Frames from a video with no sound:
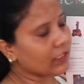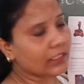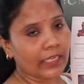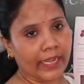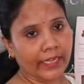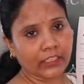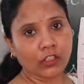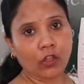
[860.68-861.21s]

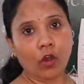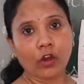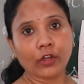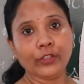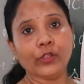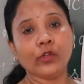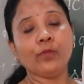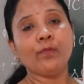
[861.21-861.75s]
text
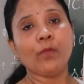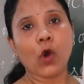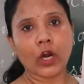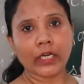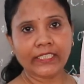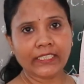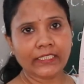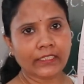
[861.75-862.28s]
on your
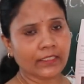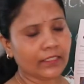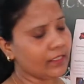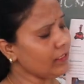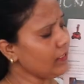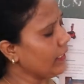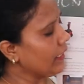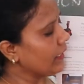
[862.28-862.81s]
monitor,
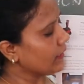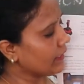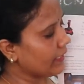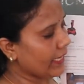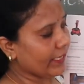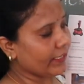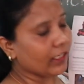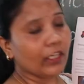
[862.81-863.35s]

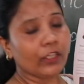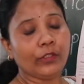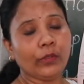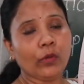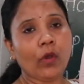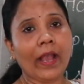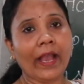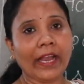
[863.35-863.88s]
then
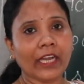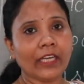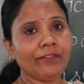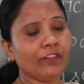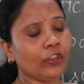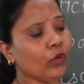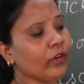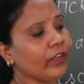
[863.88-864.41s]
you
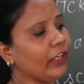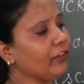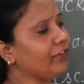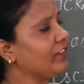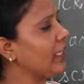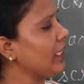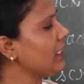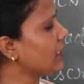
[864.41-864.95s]
have to
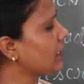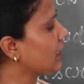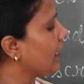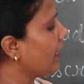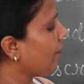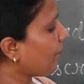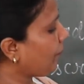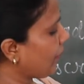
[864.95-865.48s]
give this
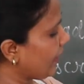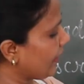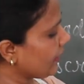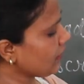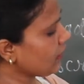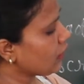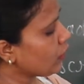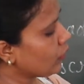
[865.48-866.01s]

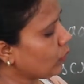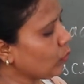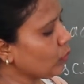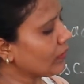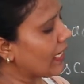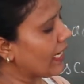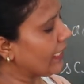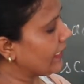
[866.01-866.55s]
page
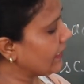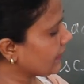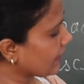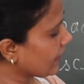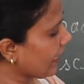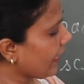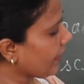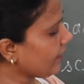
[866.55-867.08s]
to the
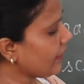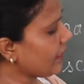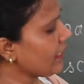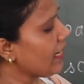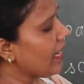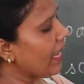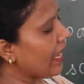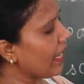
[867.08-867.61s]
scanner,
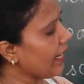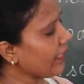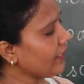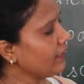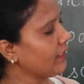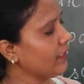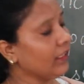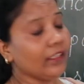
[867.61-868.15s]

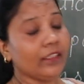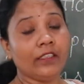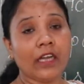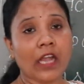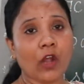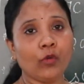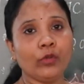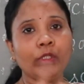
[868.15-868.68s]
and
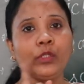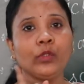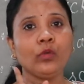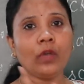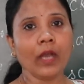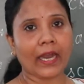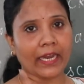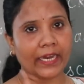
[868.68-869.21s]
now you
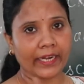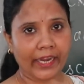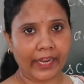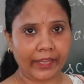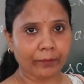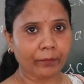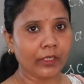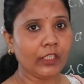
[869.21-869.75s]
are
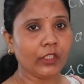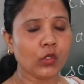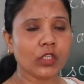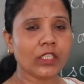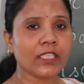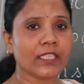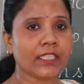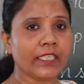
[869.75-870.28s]
able to
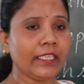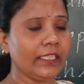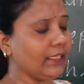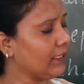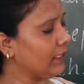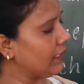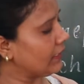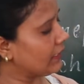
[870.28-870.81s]

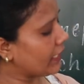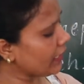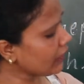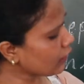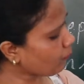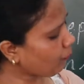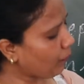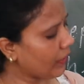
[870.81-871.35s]
see
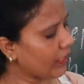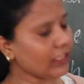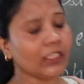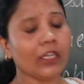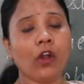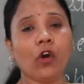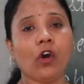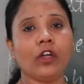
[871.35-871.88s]
this
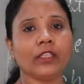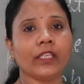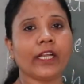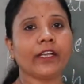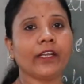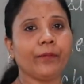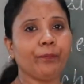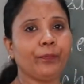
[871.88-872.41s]
page on the
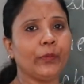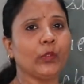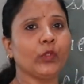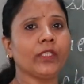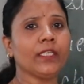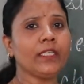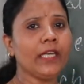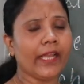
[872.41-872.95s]

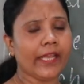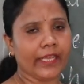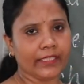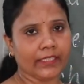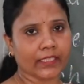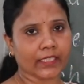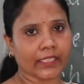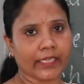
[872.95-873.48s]
computer
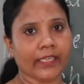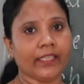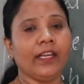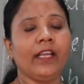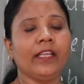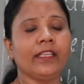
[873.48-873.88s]
screen.